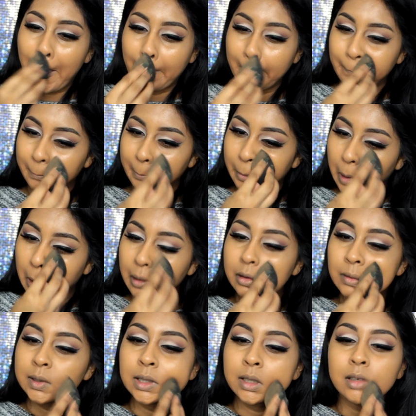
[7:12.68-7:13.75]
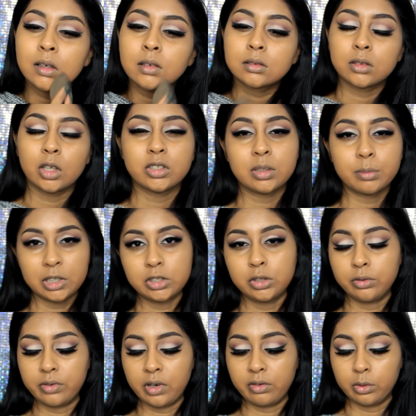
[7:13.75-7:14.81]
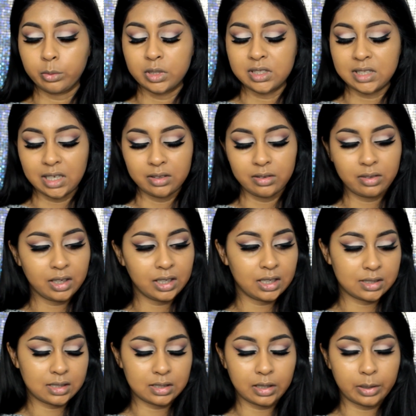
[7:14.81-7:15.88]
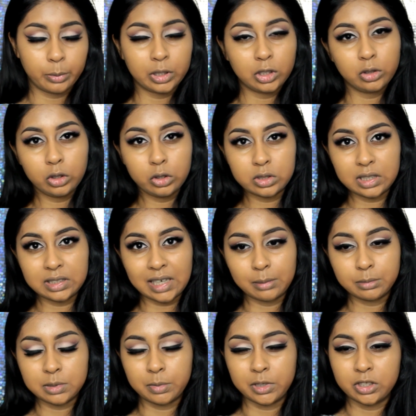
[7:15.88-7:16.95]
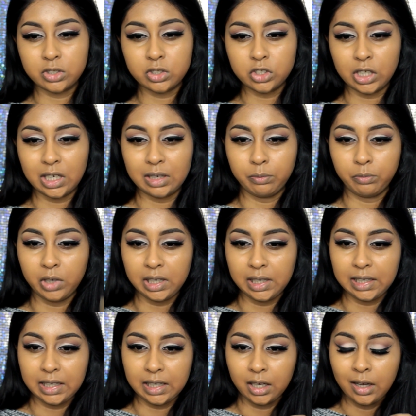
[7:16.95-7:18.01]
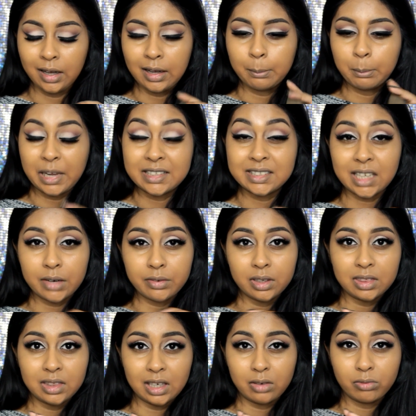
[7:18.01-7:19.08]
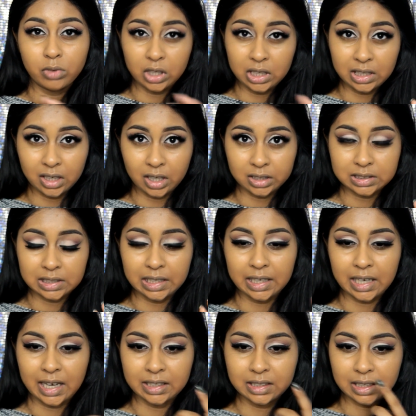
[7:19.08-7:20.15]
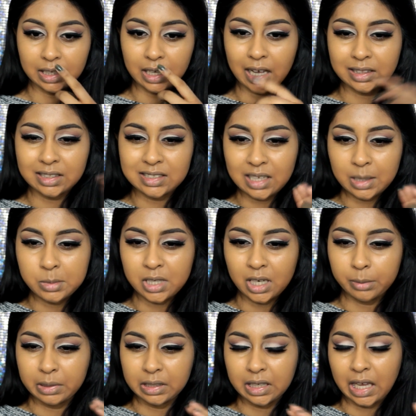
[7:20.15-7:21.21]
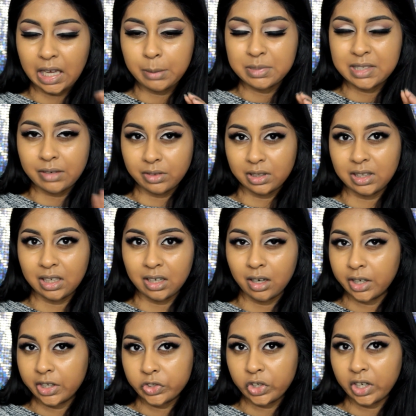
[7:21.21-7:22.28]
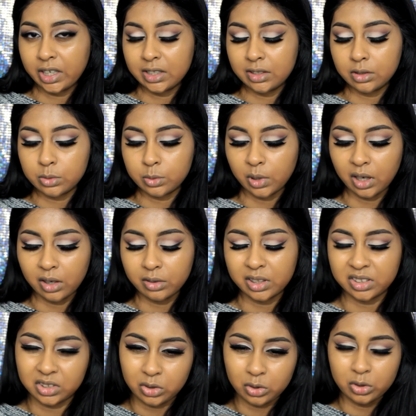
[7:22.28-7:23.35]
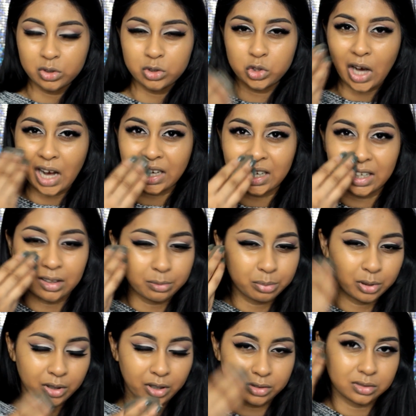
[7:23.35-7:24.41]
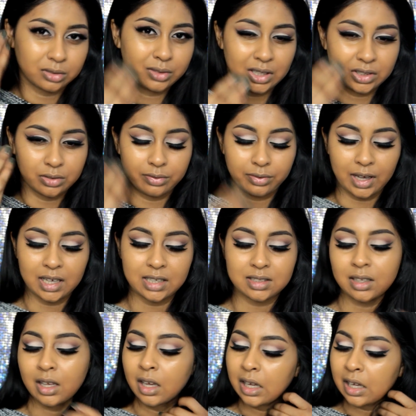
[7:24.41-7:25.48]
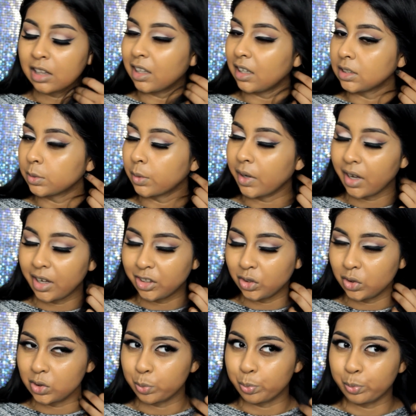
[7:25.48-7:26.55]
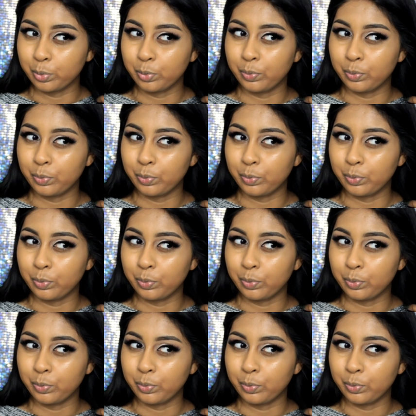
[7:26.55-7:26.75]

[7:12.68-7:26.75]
um, those are my two favourite ones and the thing is is like when you use a damp sponge it really blends everything really nicely and it, at the same time it keeps everything hydrated as well and you're not dragging the product around your face. That's why I use